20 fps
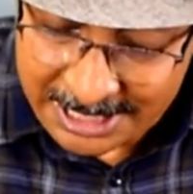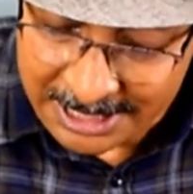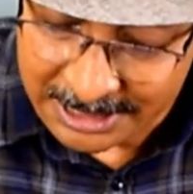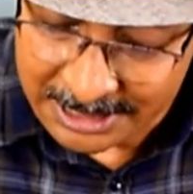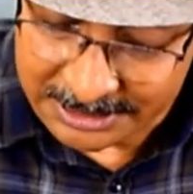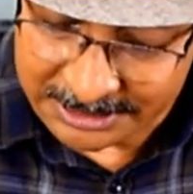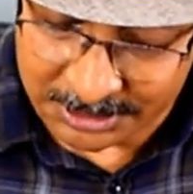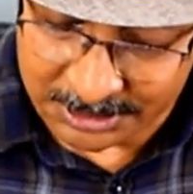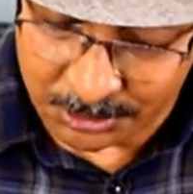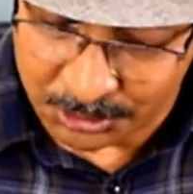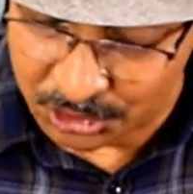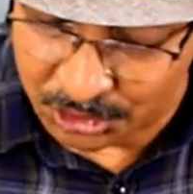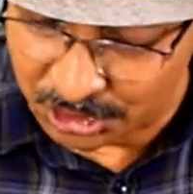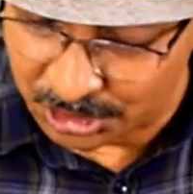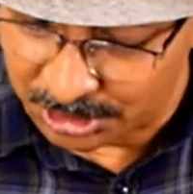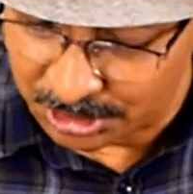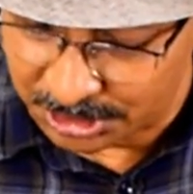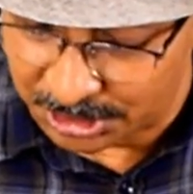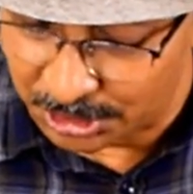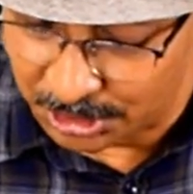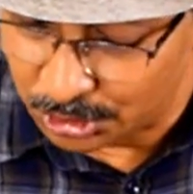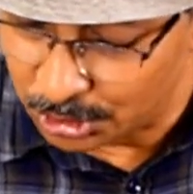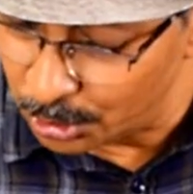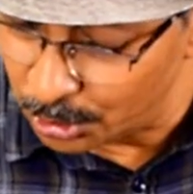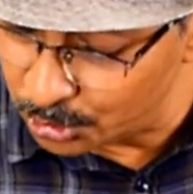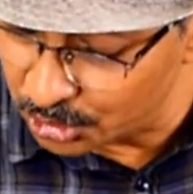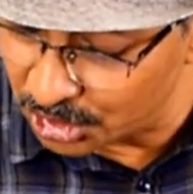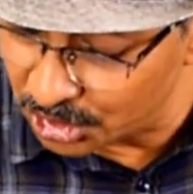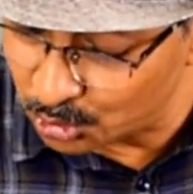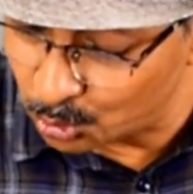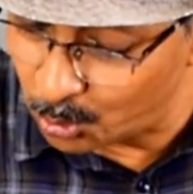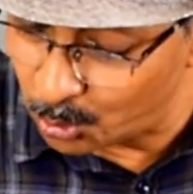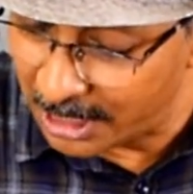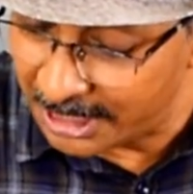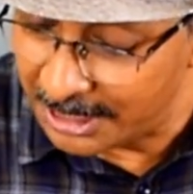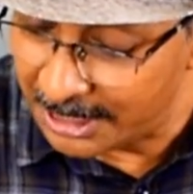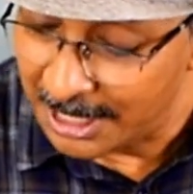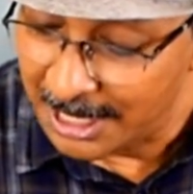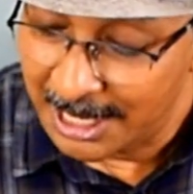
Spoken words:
So she chooses one.